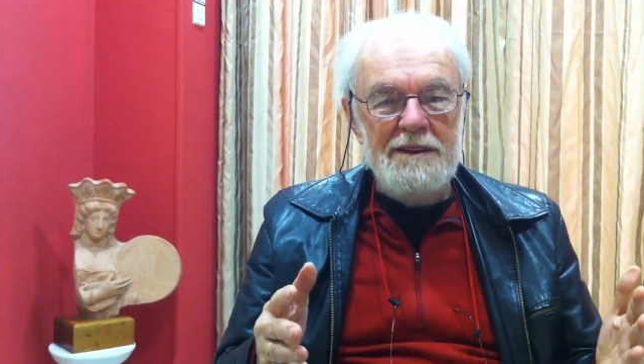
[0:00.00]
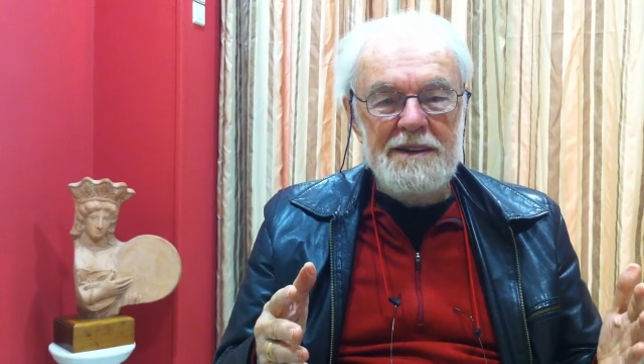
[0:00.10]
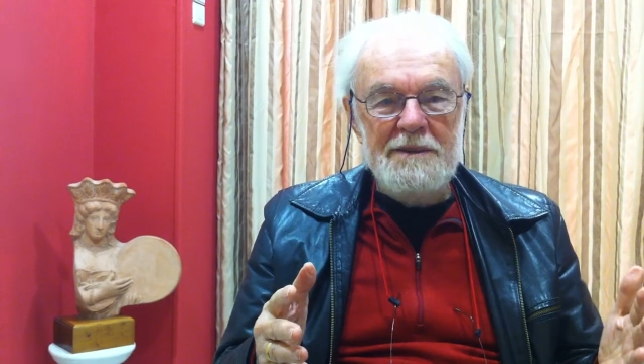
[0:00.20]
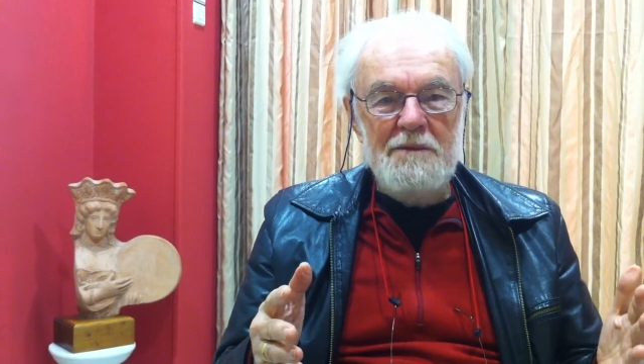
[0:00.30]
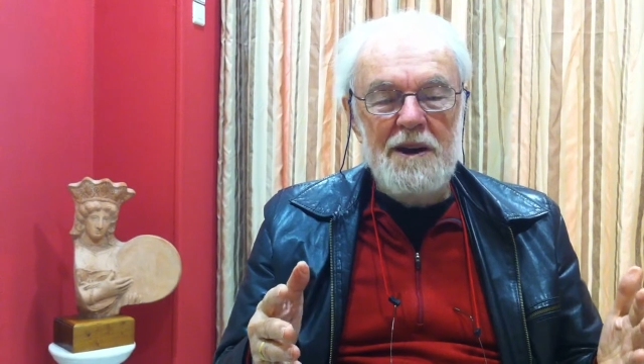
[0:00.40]

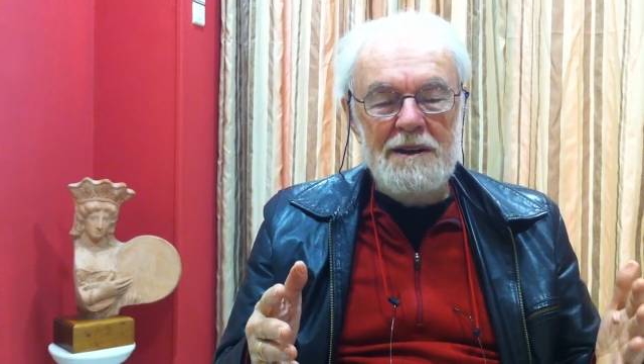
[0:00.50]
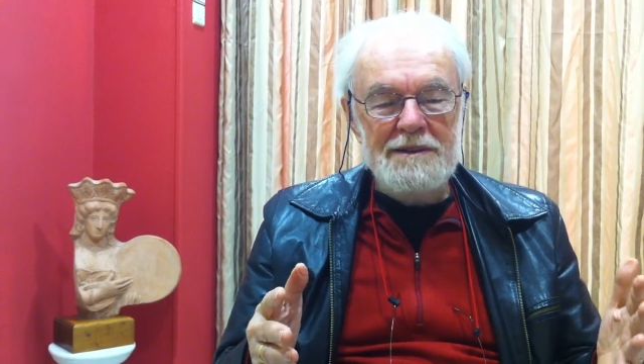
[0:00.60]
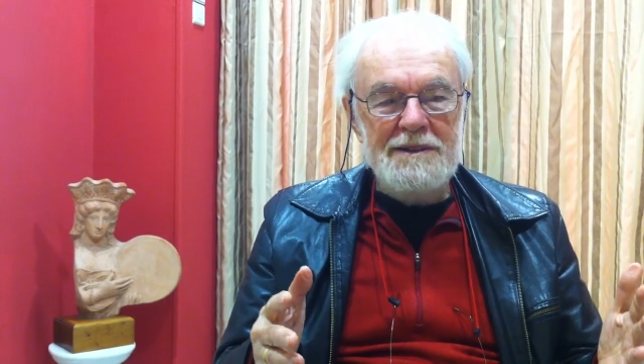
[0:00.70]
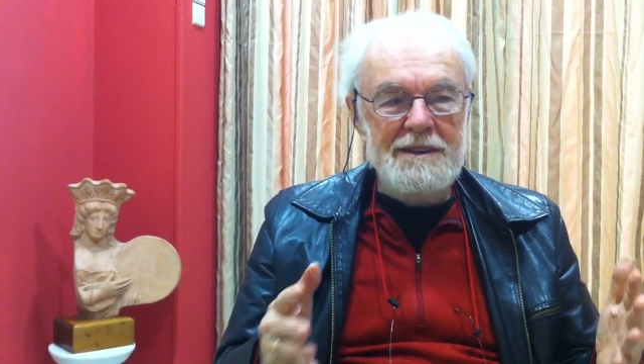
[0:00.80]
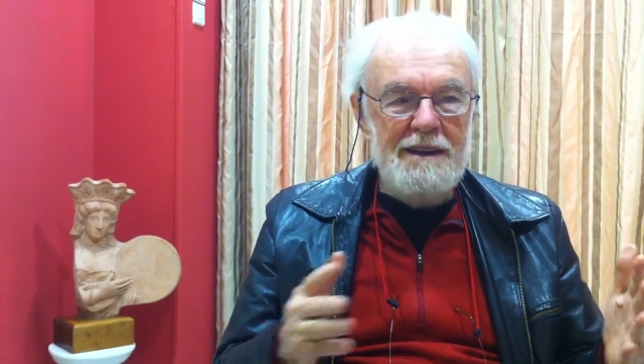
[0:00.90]
Didn't want
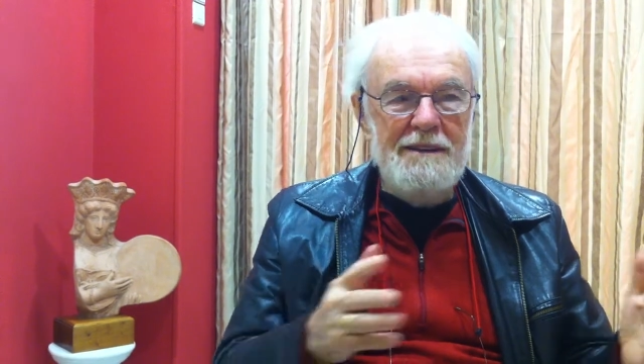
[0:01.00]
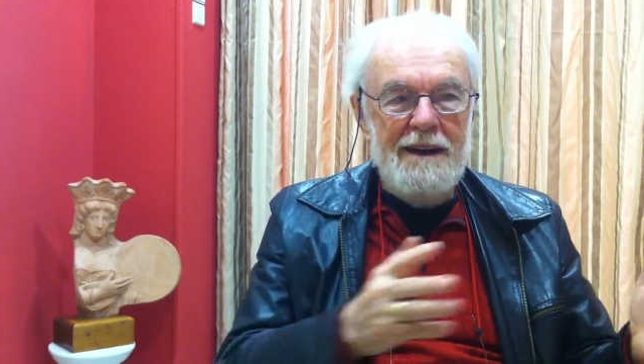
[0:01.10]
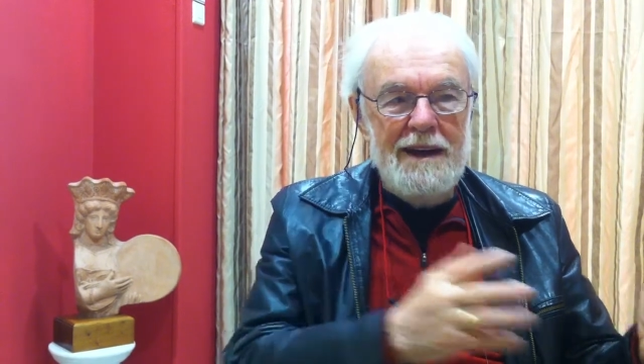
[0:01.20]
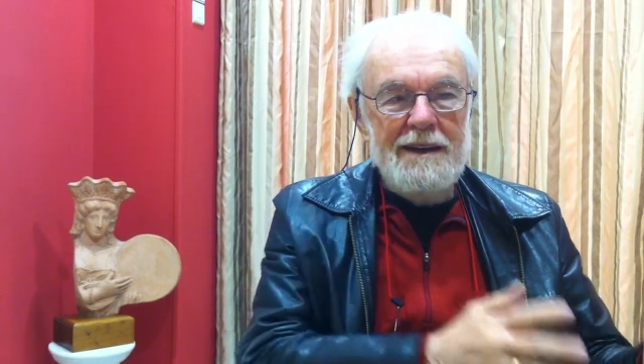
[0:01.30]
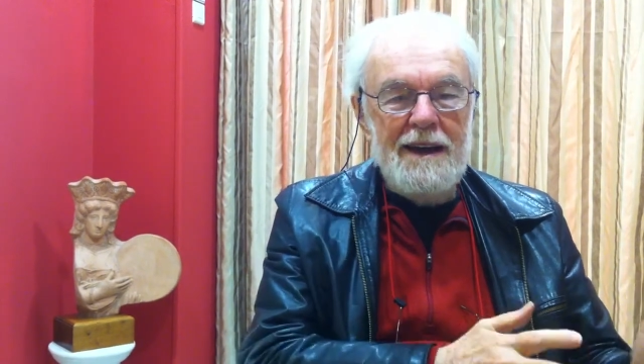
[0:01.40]

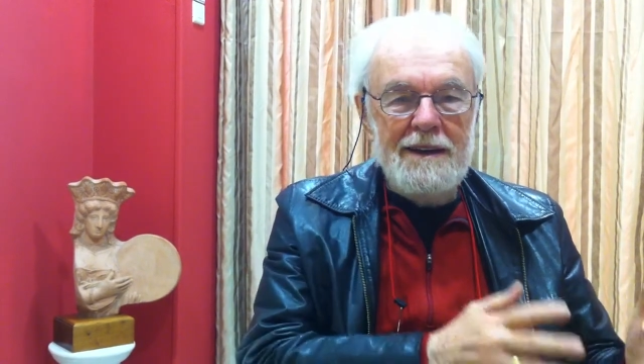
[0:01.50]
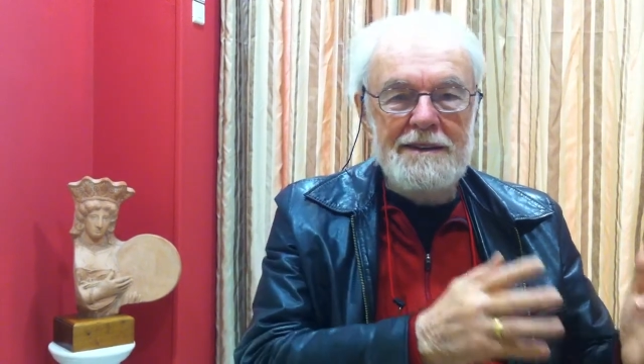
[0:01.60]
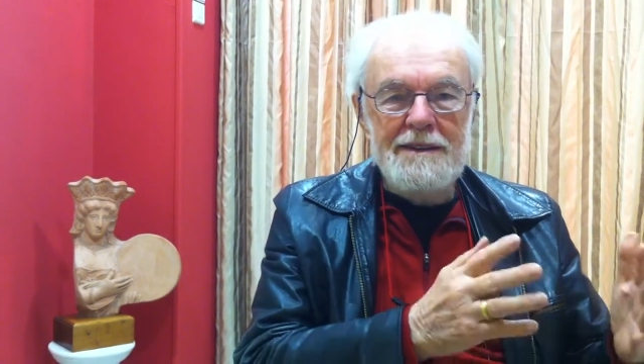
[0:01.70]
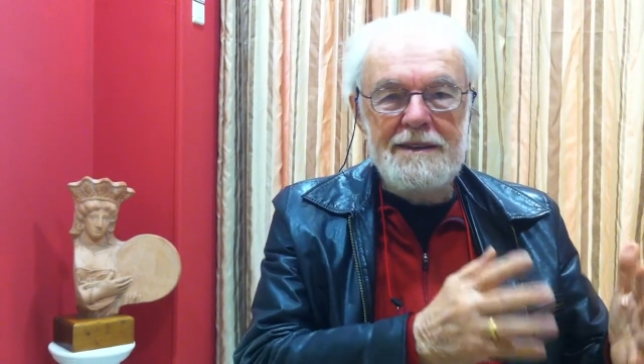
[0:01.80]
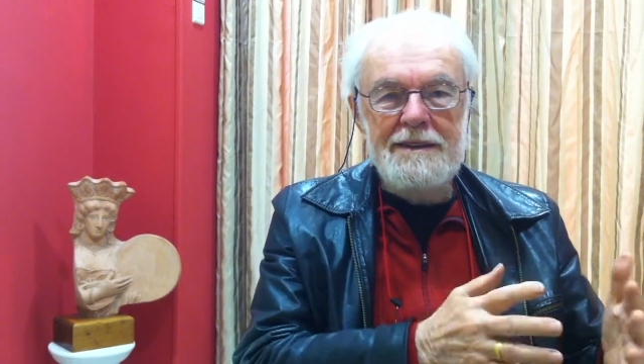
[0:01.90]
So I, I
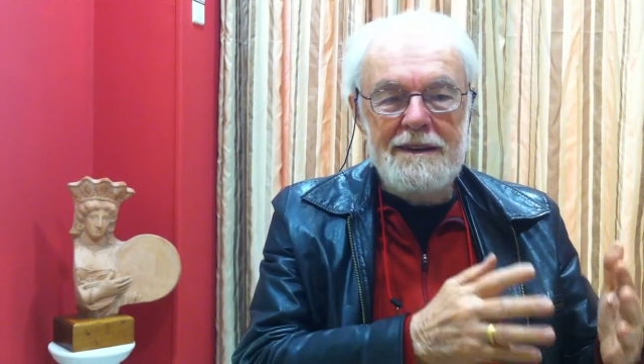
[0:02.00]
think